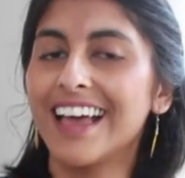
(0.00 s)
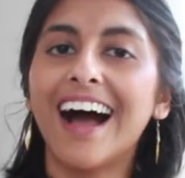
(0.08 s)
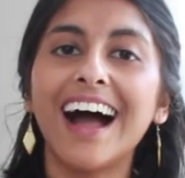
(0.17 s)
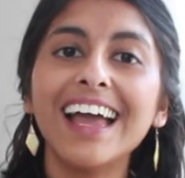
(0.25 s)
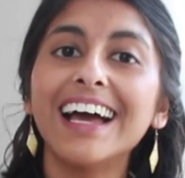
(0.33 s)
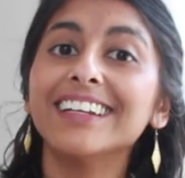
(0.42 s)

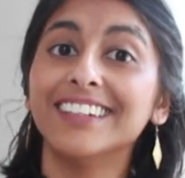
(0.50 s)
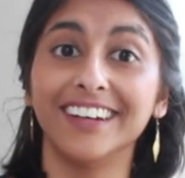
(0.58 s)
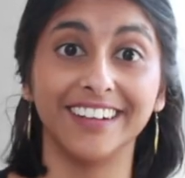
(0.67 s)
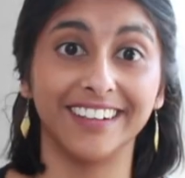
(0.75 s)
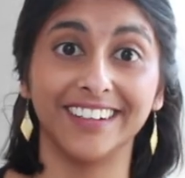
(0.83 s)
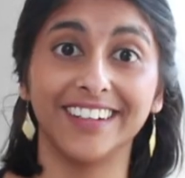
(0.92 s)
I had
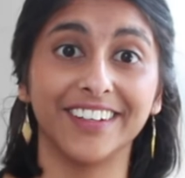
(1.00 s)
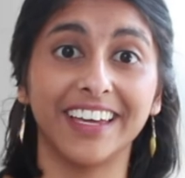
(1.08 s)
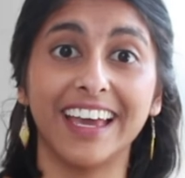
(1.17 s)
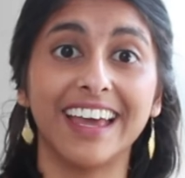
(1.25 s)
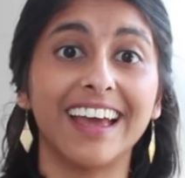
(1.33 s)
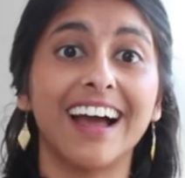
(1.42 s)
none,
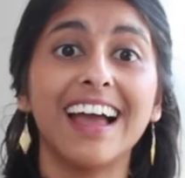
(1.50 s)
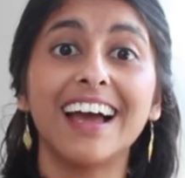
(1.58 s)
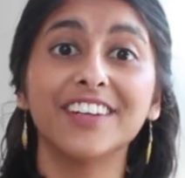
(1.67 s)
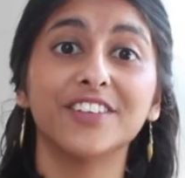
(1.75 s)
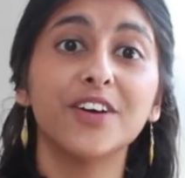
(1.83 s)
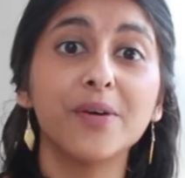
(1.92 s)
okay? I
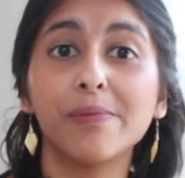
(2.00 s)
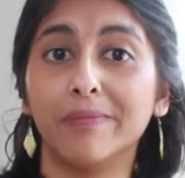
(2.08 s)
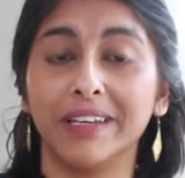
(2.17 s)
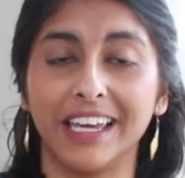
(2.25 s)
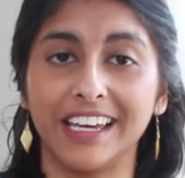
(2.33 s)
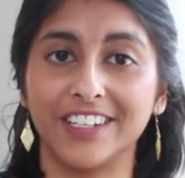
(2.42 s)
had no
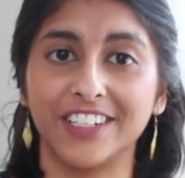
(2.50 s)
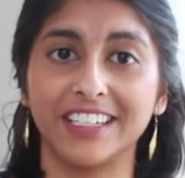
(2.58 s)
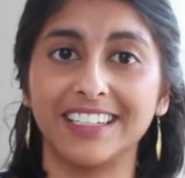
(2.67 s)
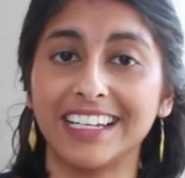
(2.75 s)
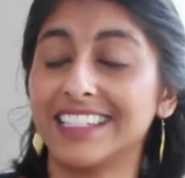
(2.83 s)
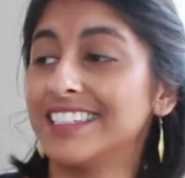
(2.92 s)

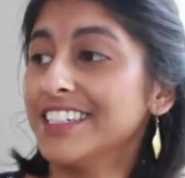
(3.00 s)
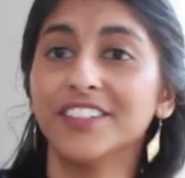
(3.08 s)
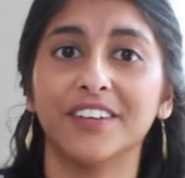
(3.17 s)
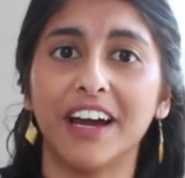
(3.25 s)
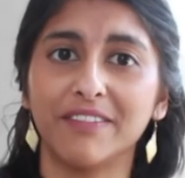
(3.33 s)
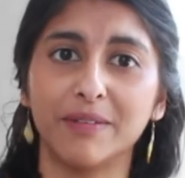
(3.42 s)
publications. I still
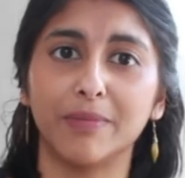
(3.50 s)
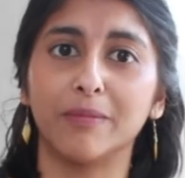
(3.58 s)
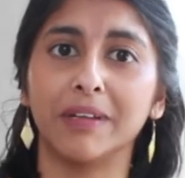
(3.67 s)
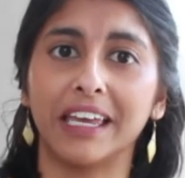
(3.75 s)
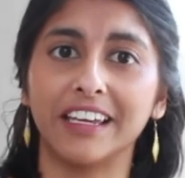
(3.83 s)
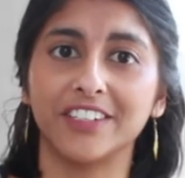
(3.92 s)
don't have any
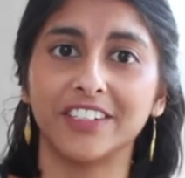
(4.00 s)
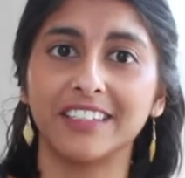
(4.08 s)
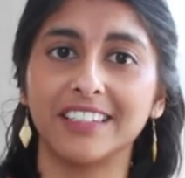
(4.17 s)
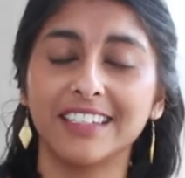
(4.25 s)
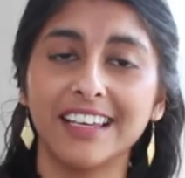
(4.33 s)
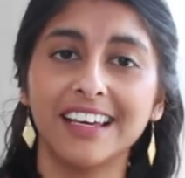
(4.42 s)

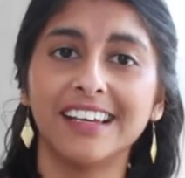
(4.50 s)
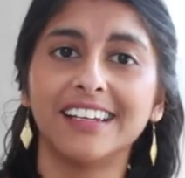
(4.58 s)
publications.